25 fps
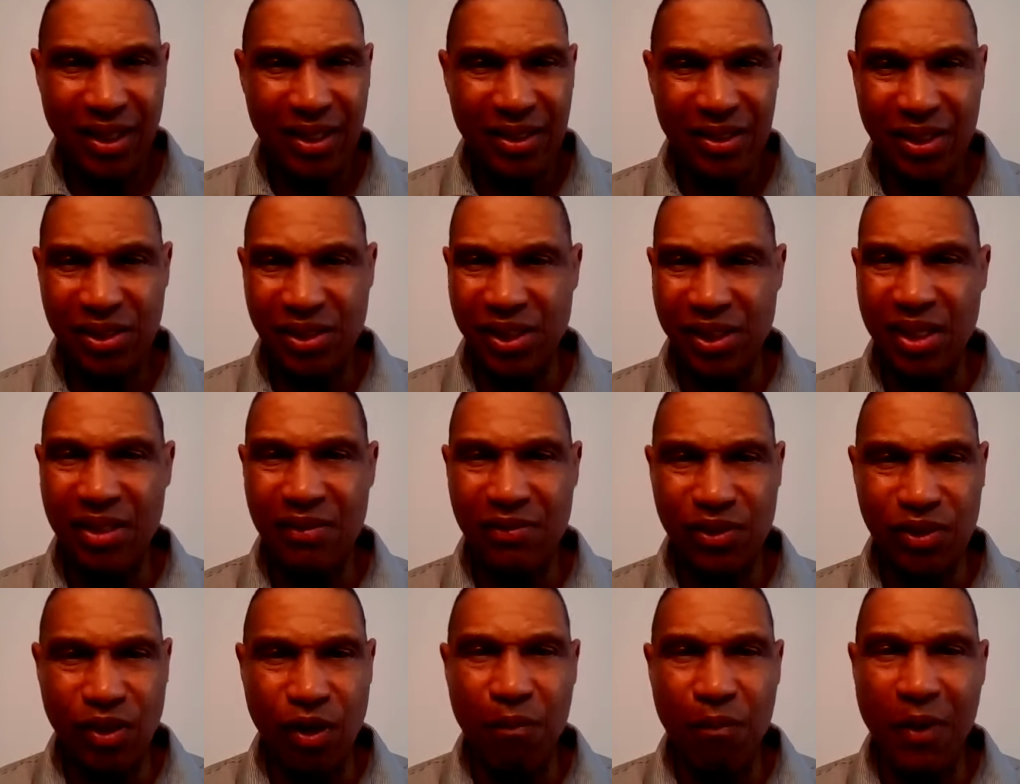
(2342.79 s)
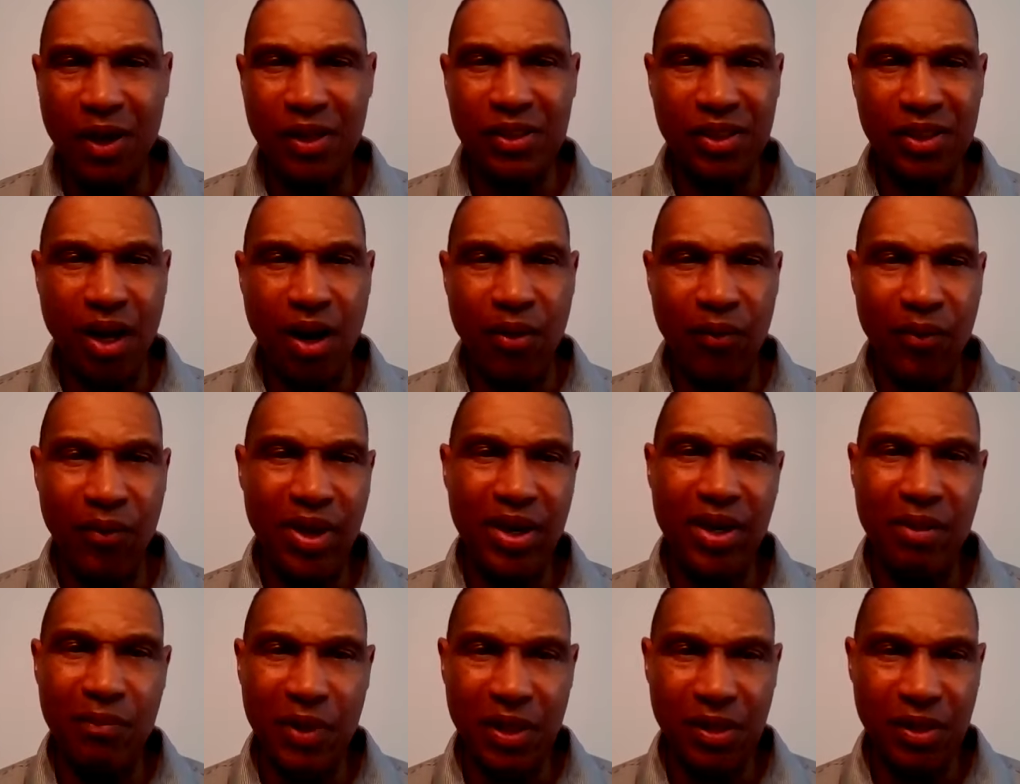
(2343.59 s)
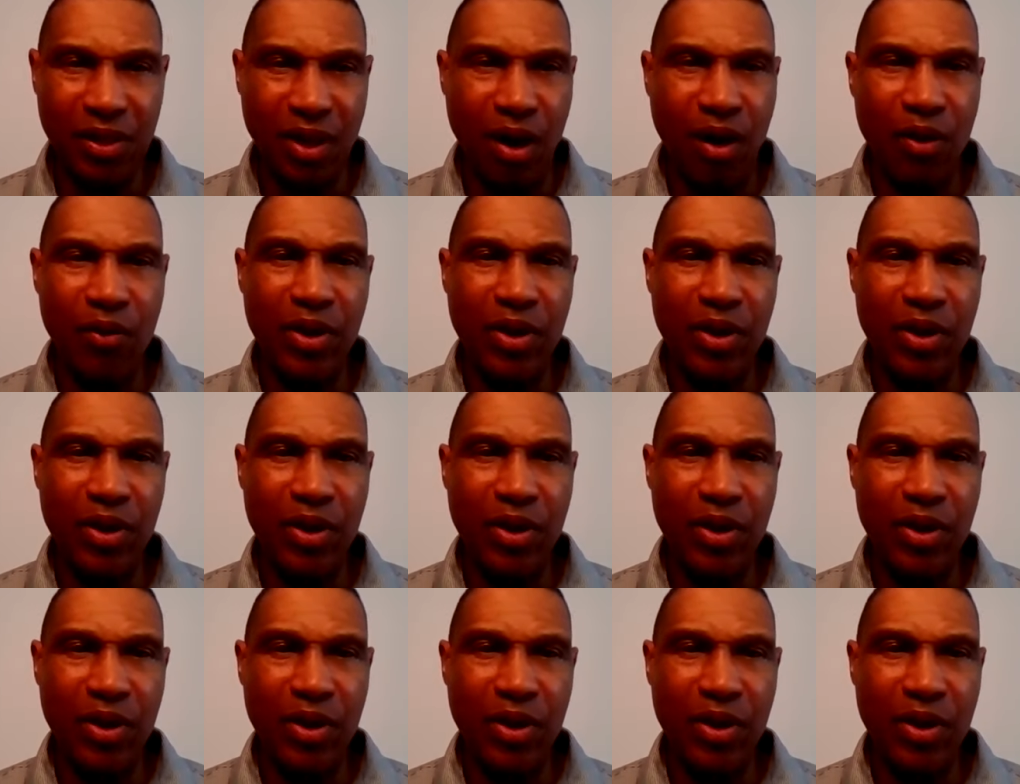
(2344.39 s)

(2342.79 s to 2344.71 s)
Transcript: he's achieved so much already. I mean, to